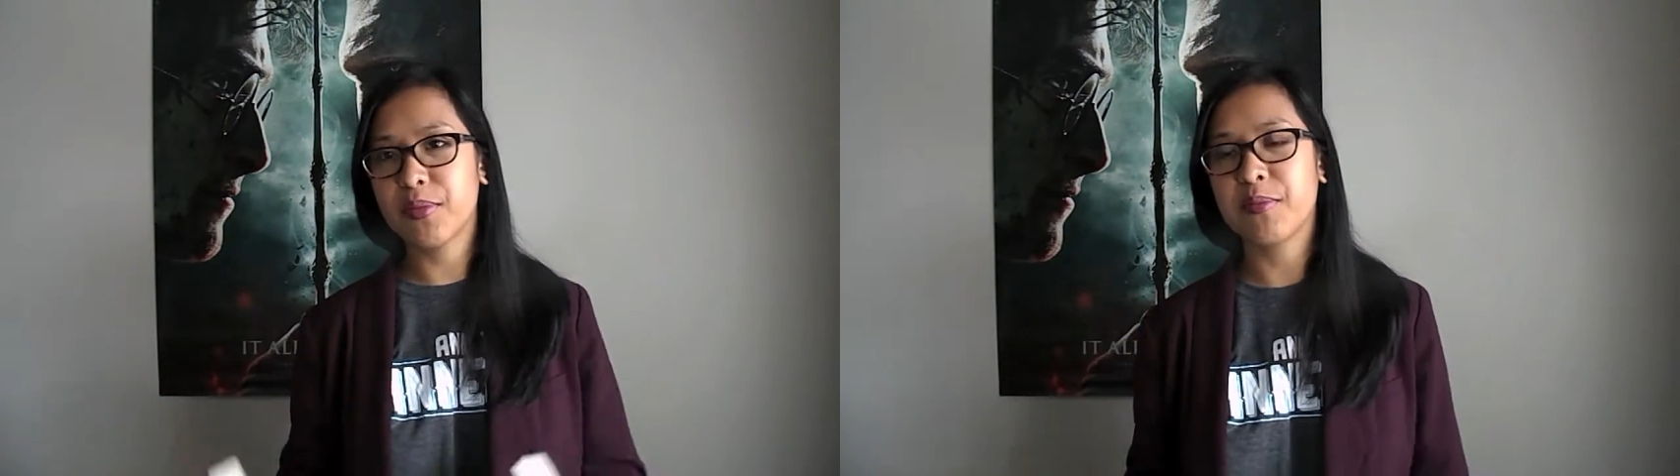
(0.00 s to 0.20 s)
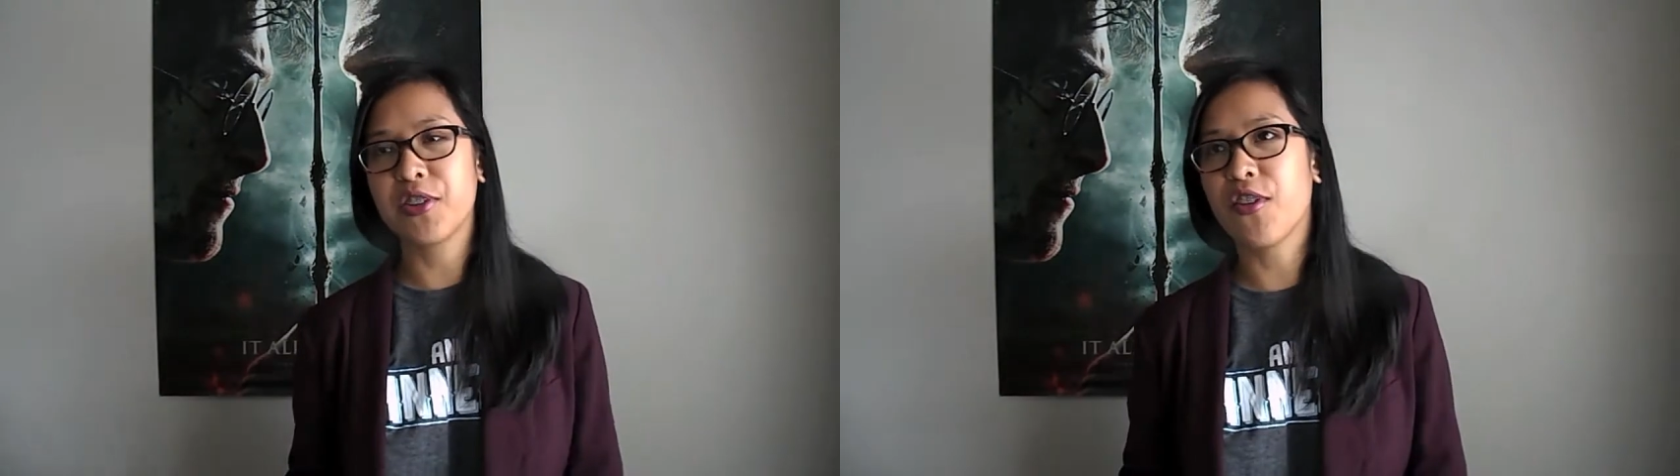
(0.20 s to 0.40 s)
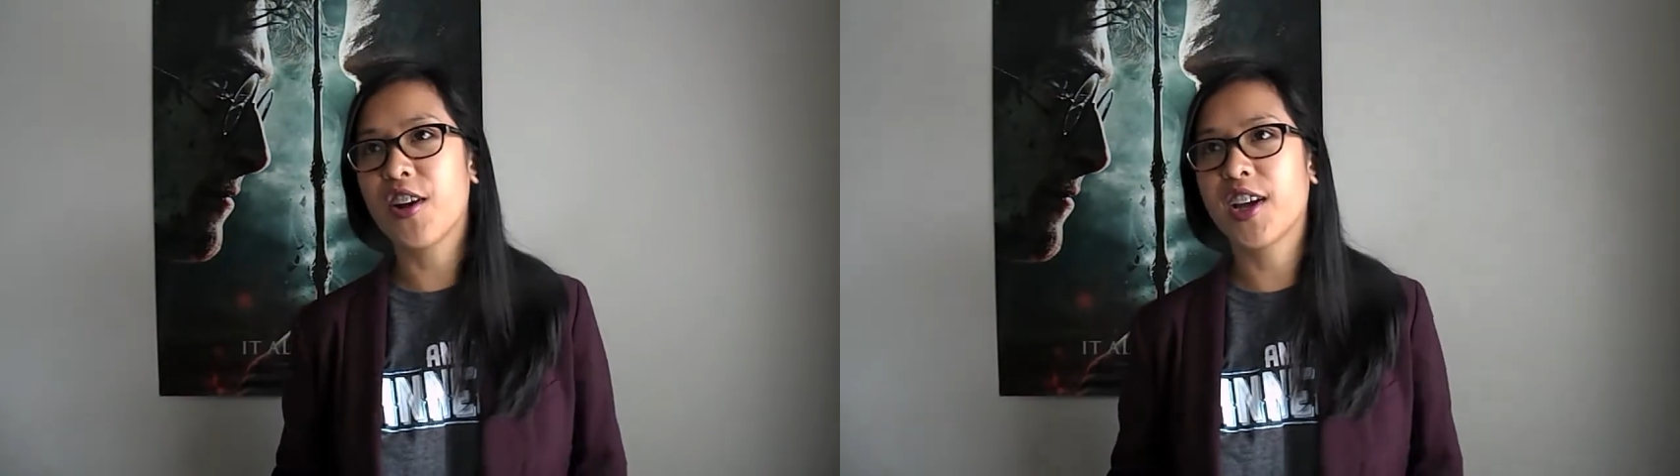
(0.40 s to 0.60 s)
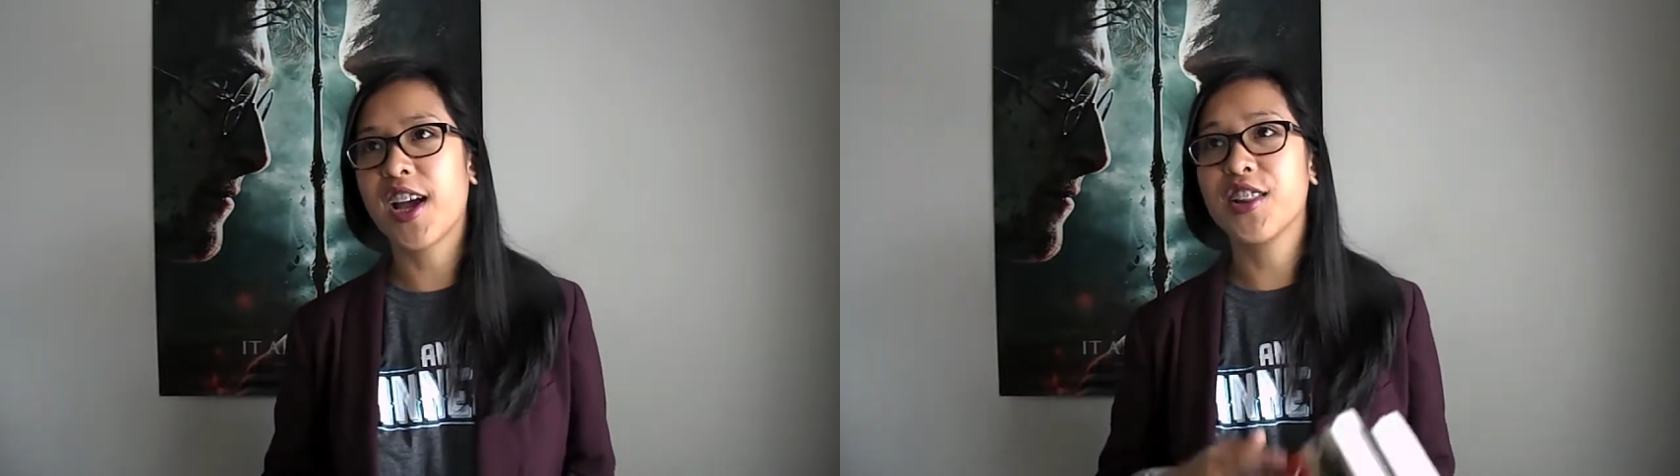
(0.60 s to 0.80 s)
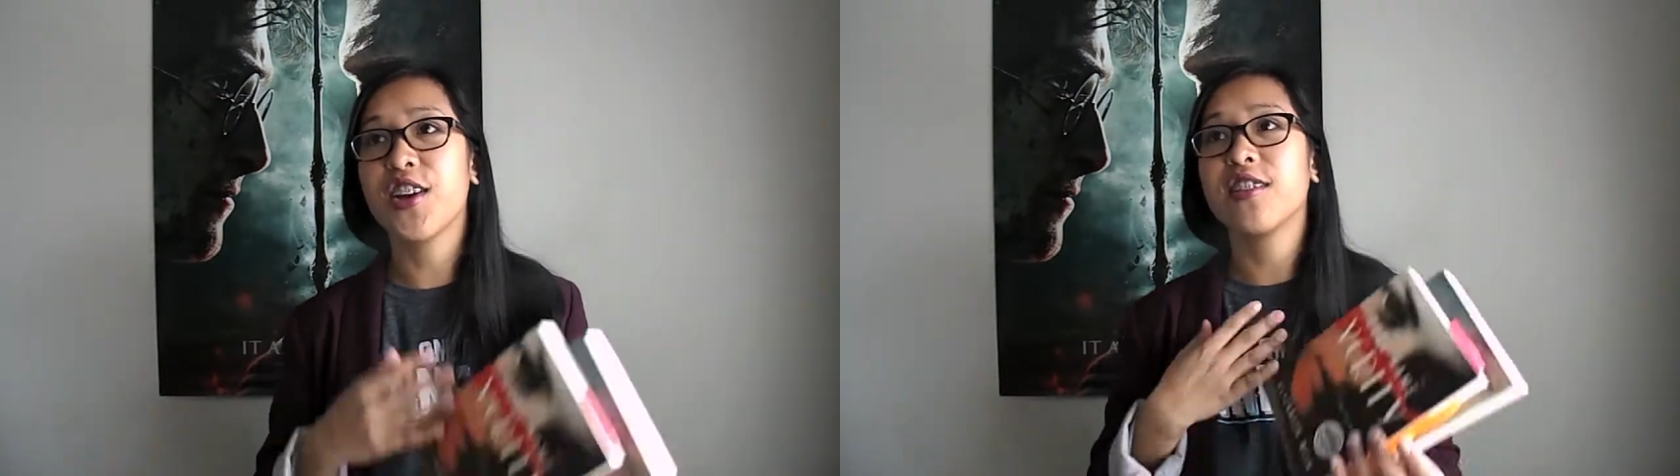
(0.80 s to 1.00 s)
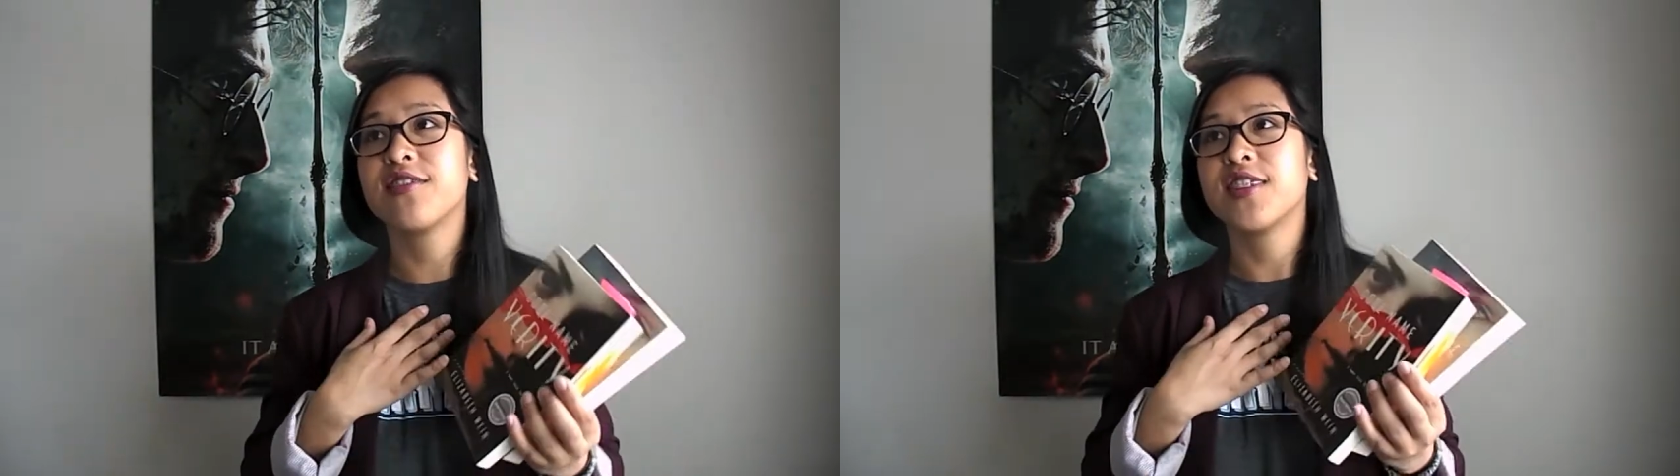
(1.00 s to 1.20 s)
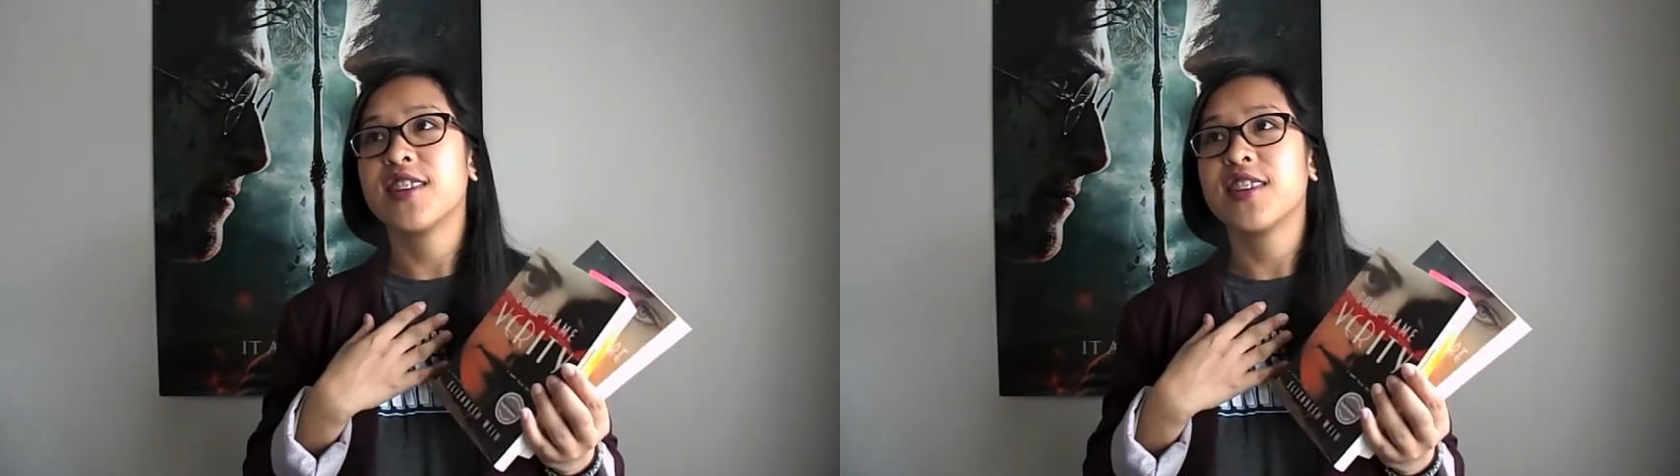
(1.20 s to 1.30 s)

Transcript: get me wrong, I love